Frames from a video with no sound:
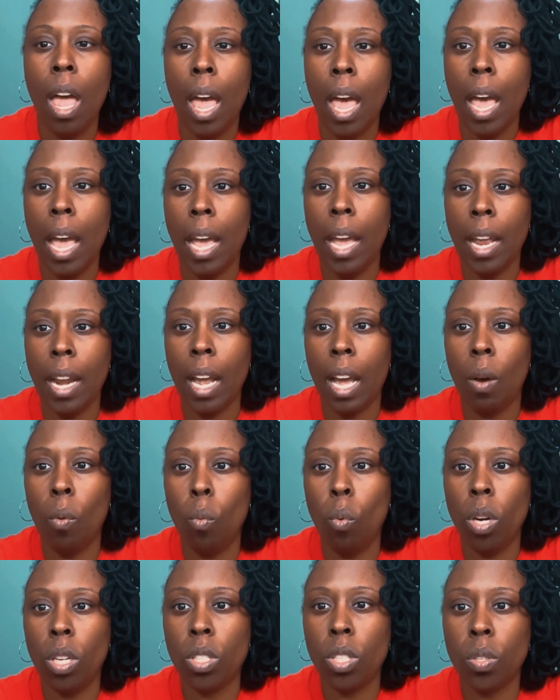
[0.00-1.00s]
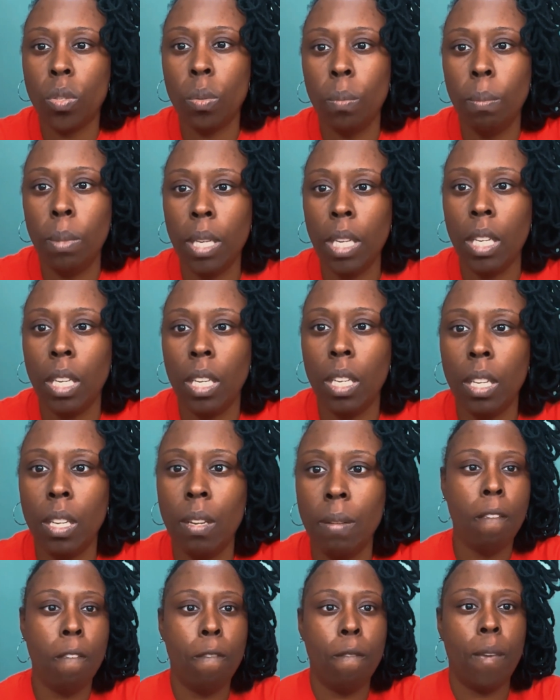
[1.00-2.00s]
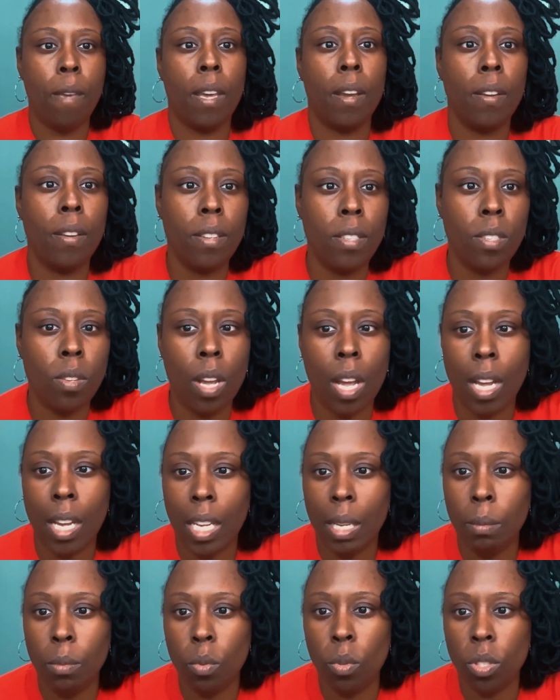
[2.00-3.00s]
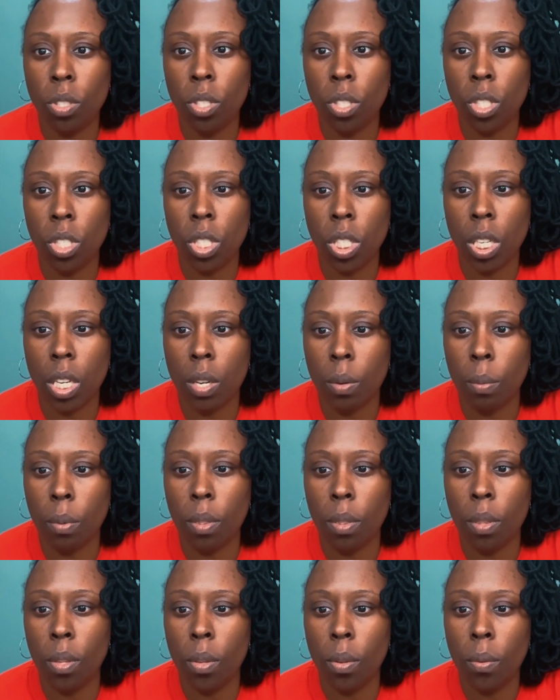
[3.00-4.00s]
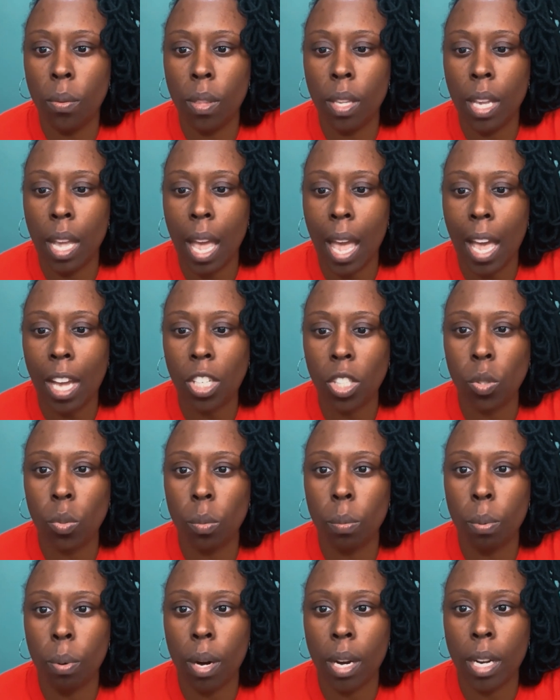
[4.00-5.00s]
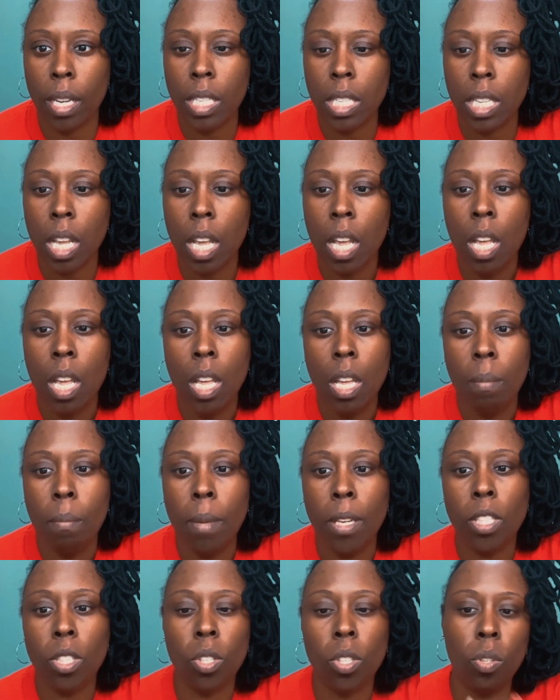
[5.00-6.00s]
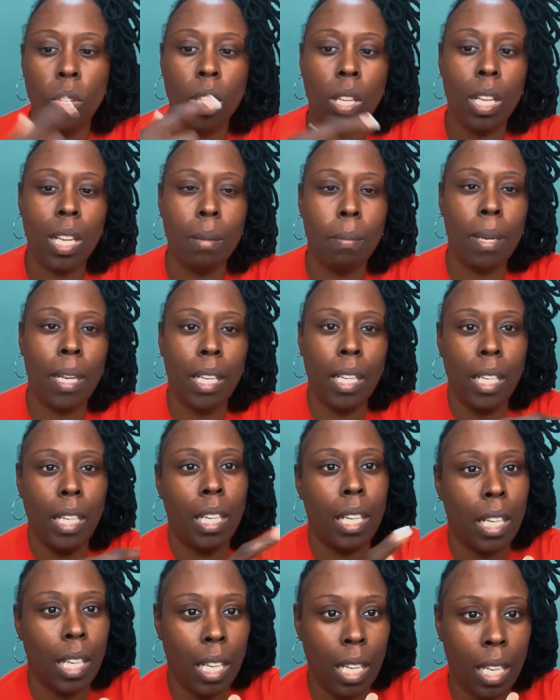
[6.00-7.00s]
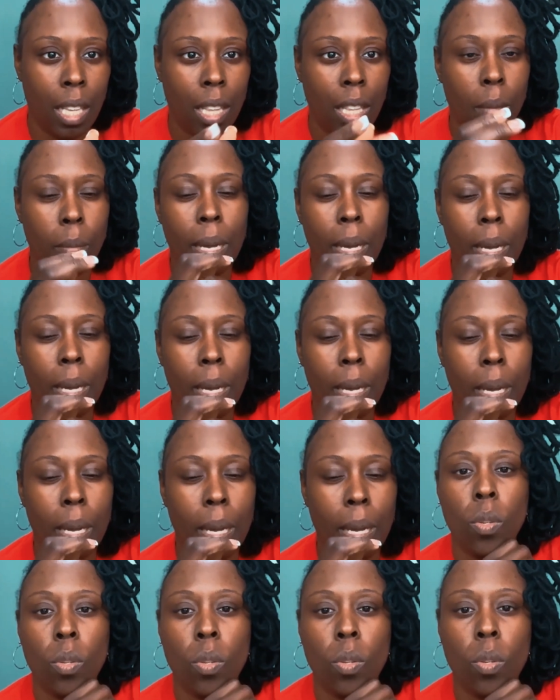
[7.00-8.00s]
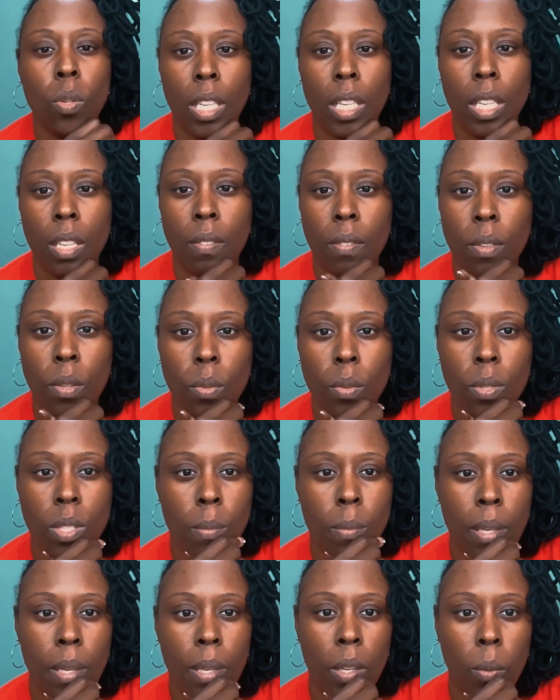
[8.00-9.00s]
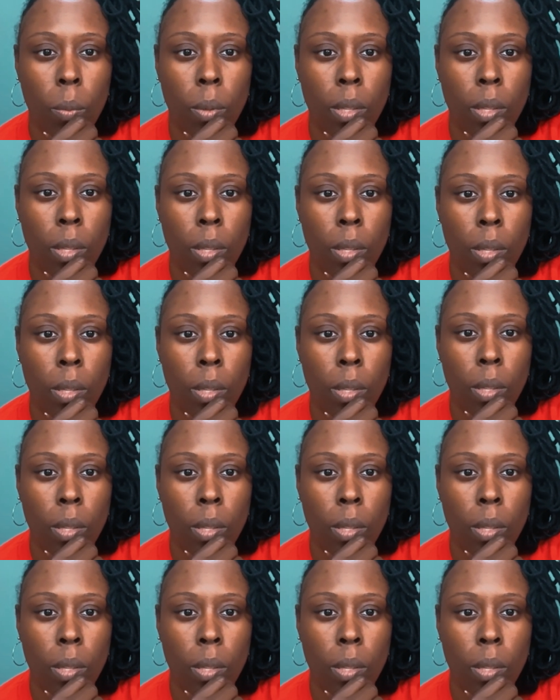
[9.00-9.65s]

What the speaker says: And I want to be fair, so I am going to share with you the actual price. Make sure you click my link in the bio so I can give you some help with that.